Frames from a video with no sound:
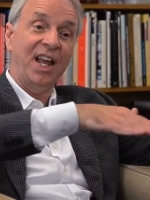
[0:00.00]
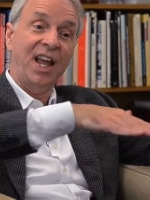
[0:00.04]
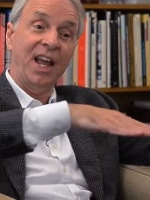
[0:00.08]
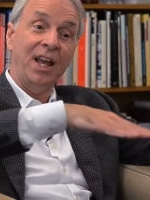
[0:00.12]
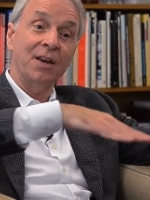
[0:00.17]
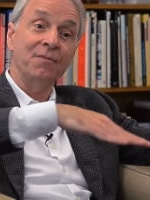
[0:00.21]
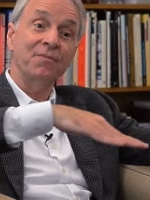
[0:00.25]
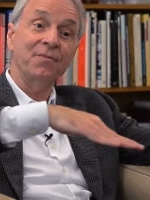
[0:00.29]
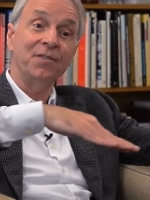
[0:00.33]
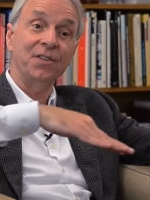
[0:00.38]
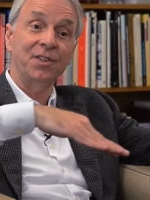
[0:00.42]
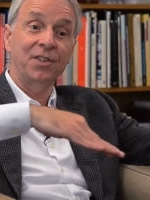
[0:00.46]

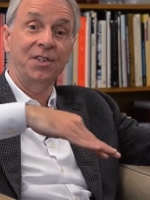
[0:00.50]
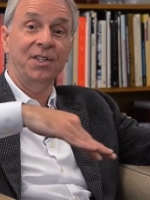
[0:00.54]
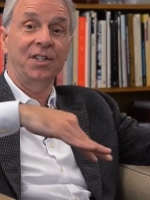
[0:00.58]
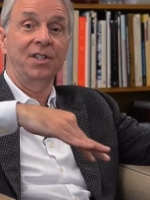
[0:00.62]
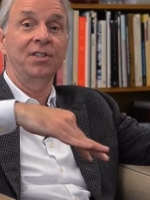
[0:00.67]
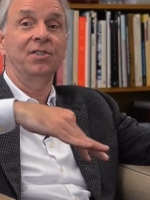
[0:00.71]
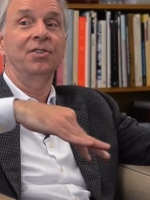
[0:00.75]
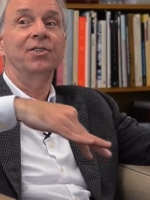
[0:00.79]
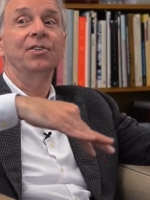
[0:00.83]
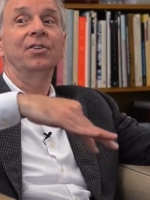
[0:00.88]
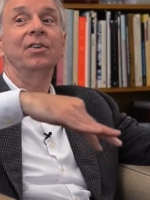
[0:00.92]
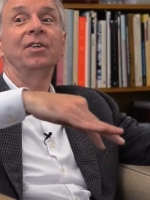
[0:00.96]

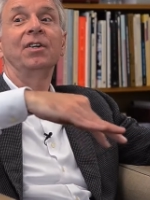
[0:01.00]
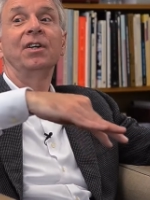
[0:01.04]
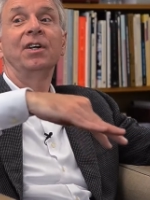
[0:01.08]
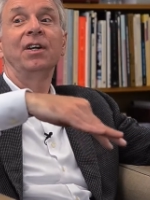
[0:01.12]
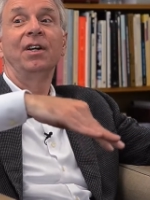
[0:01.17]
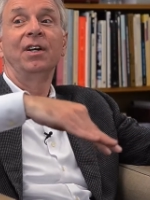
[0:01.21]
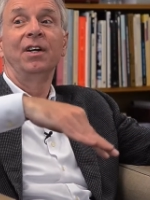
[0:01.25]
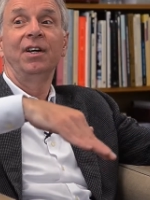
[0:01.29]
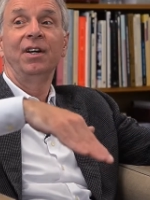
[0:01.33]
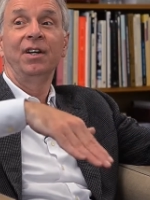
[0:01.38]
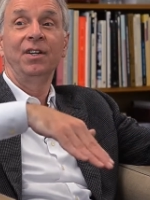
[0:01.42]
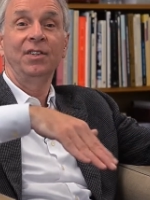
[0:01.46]
amphitheater.
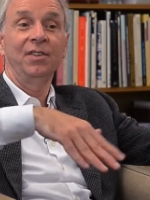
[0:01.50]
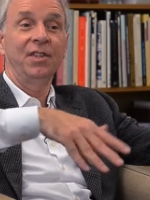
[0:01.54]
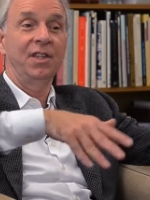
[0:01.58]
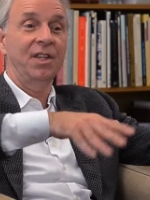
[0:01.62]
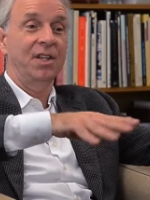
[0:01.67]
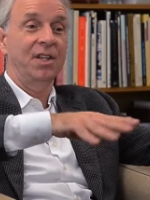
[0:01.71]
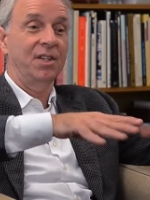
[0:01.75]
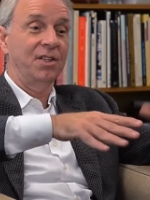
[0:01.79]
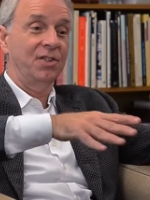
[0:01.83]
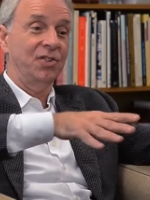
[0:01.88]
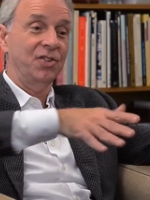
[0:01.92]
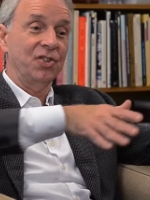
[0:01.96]

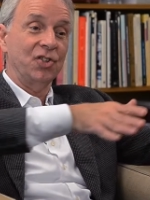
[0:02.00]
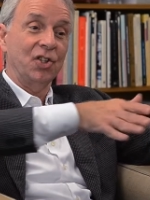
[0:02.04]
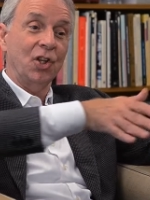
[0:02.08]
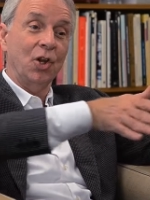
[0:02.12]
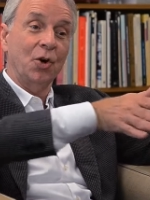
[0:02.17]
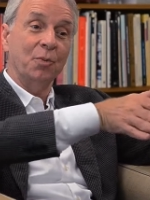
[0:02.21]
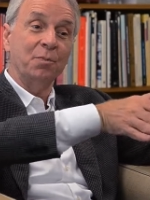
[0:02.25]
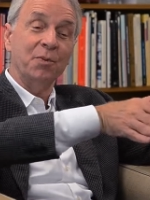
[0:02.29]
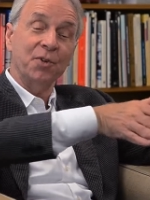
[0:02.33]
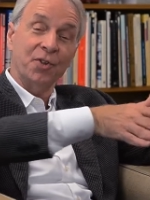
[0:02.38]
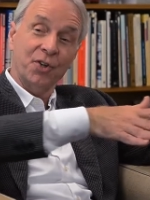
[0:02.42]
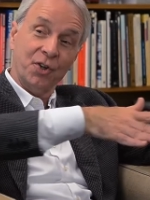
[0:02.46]
The
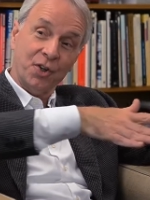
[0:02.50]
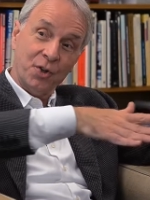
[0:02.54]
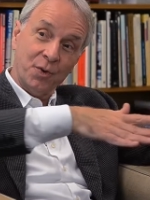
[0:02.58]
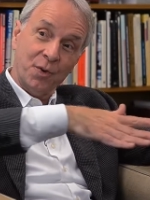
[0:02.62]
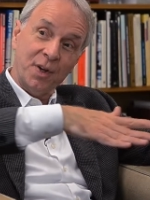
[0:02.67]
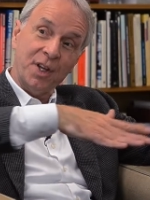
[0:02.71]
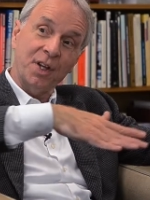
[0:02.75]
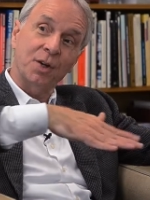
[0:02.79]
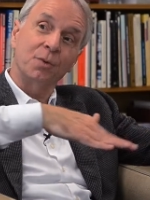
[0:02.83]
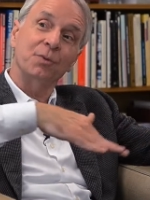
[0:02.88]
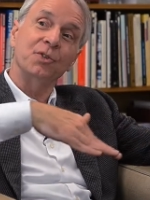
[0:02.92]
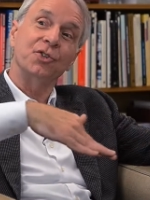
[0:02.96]
slope of the
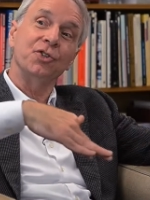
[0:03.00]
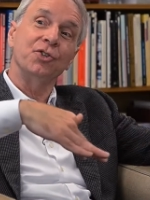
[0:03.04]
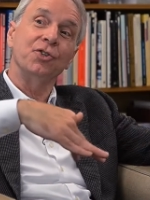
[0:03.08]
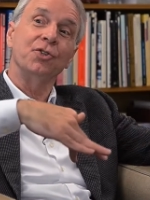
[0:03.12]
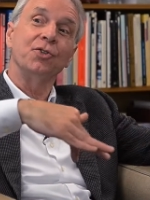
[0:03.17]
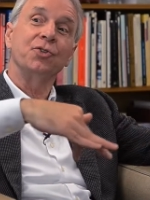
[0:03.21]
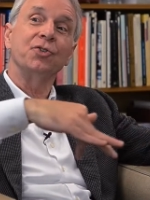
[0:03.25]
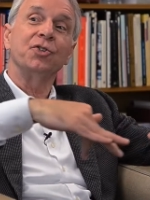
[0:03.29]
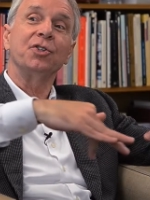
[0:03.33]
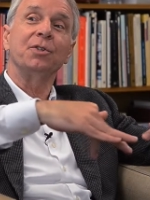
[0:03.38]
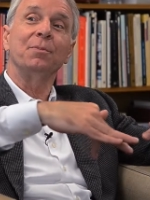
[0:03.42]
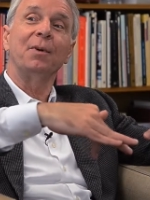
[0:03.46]
creek was
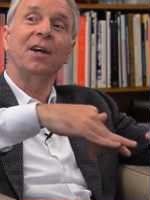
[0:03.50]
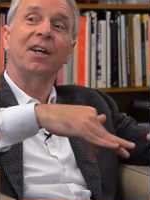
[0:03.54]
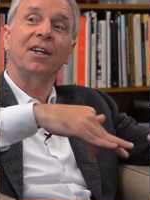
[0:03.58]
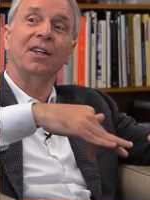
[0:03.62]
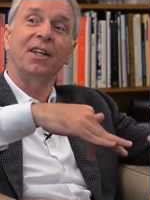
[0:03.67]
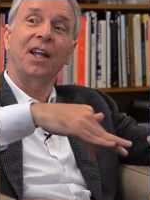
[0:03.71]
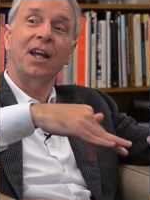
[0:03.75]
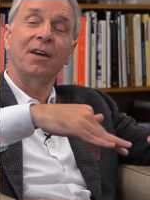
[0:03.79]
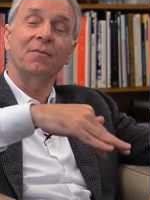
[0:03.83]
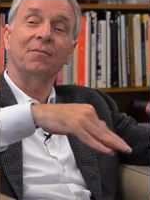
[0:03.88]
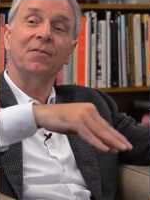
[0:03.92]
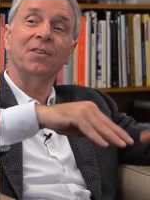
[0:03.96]
used to make an
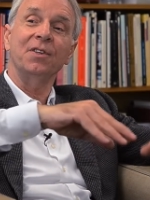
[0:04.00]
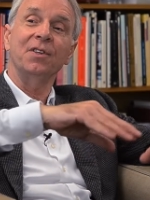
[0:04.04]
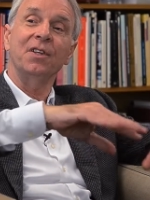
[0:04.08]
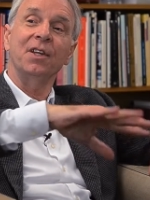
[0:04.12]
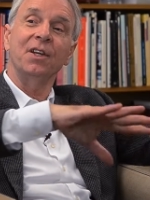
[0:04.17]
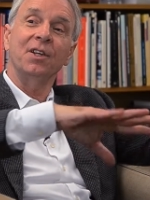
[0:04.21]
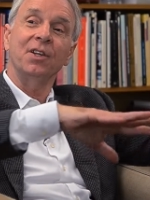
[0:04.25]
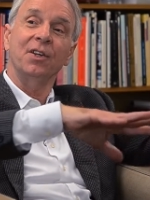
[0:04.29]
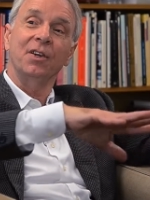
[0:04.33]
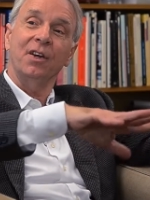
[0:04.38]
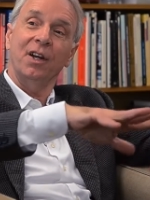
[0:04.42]
amphitheater,